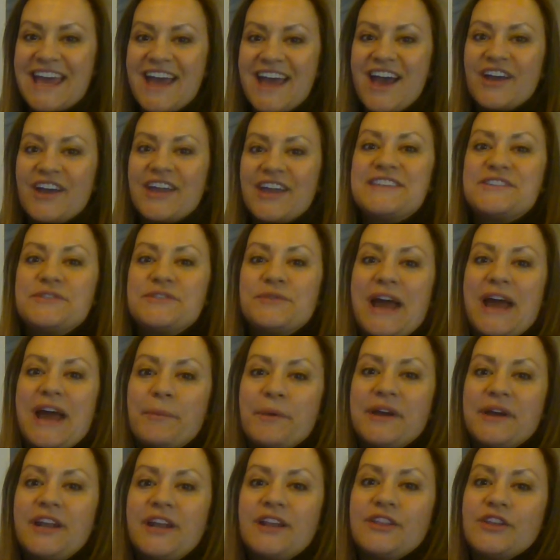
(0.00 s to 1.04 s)
Okay, so now we're
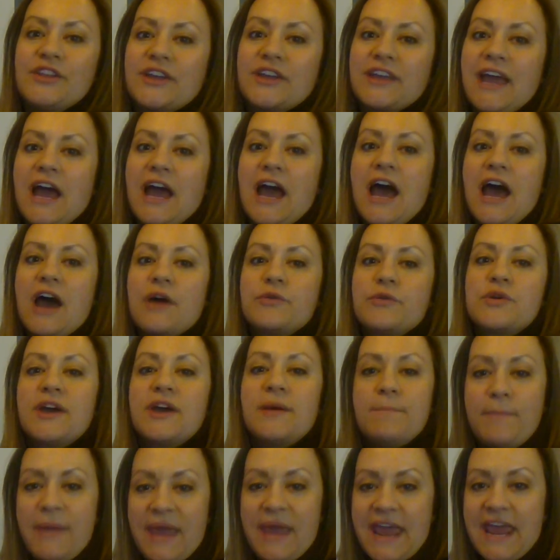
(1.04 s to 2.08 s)
going to look at how to
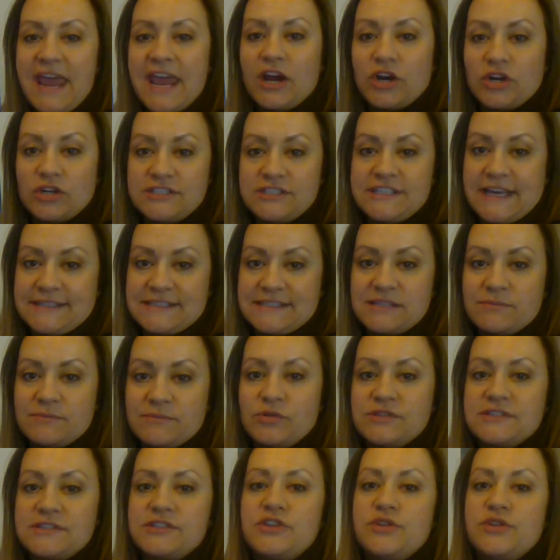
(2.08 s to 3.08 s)
compare decimals